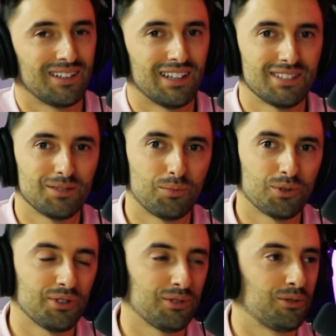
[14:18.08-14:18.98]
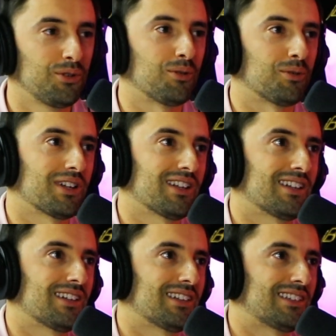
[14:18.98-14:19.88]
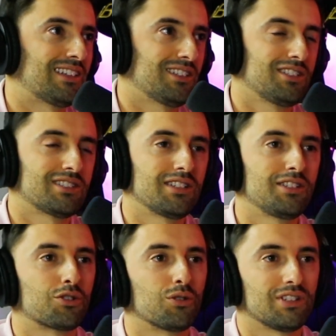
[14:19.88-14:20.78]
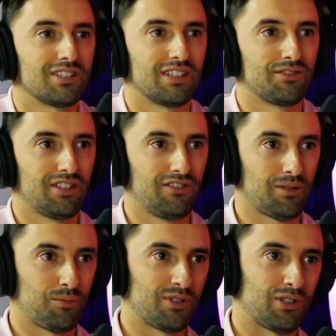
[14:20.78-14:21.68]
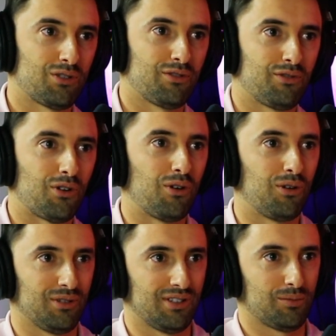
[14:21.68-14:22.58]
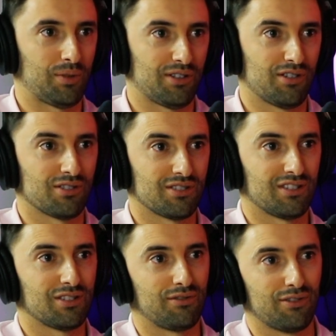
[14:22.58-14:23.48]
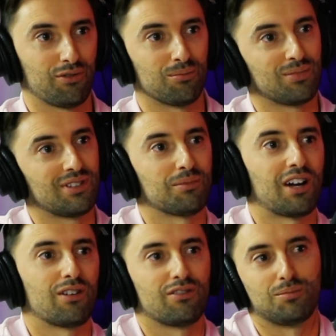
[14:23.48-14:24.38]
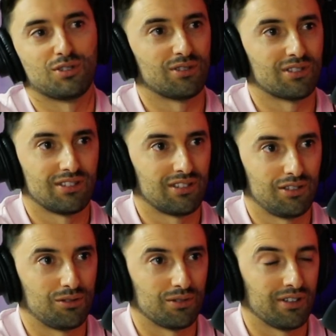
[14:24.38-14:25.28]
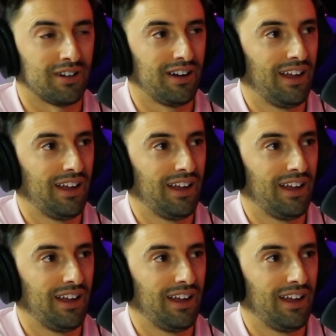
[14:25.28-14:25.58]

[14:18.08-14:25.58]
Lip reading: That's important to know. The studies show that 75% of all dental practitioners, they suffer from some kind of musculoskeletal disorder.